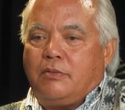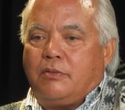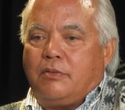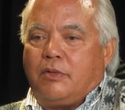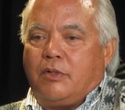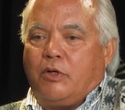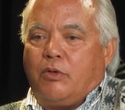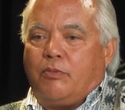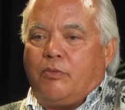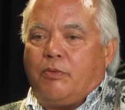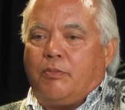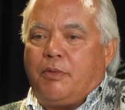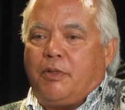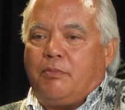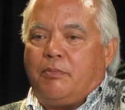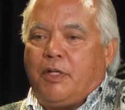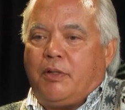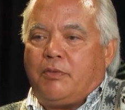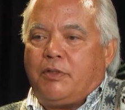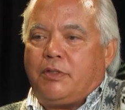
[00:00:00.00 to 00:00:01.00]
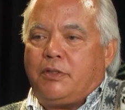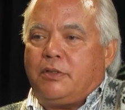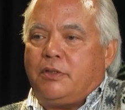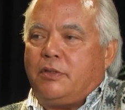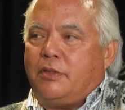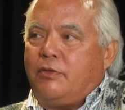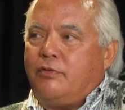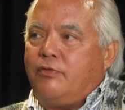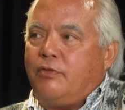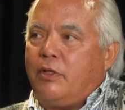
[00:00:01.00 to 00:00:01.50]
we hope will be published
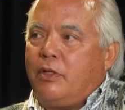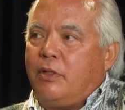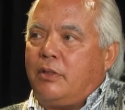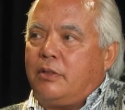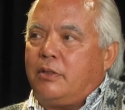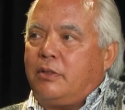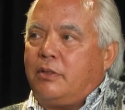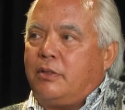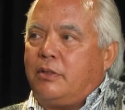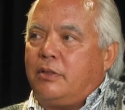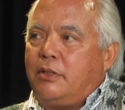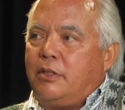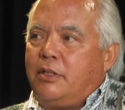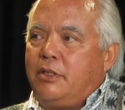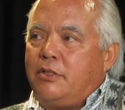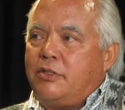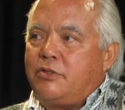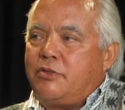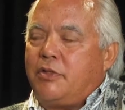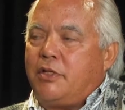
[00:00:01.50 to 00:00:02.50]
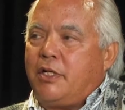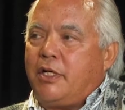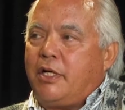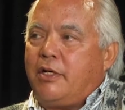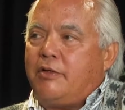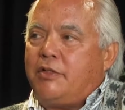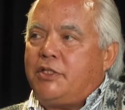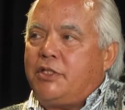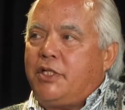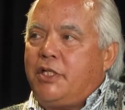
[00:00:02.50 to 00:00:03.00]
in the fall on Industry and
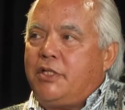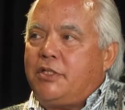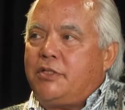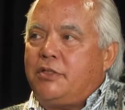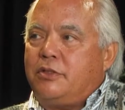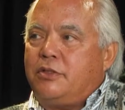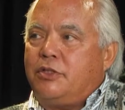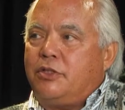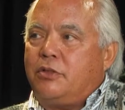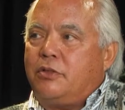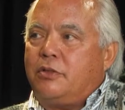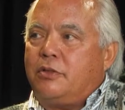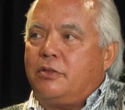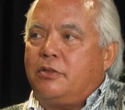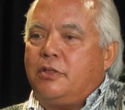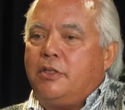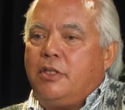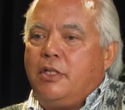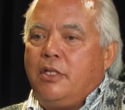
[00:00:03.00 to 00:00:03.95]
Higher Education Journal,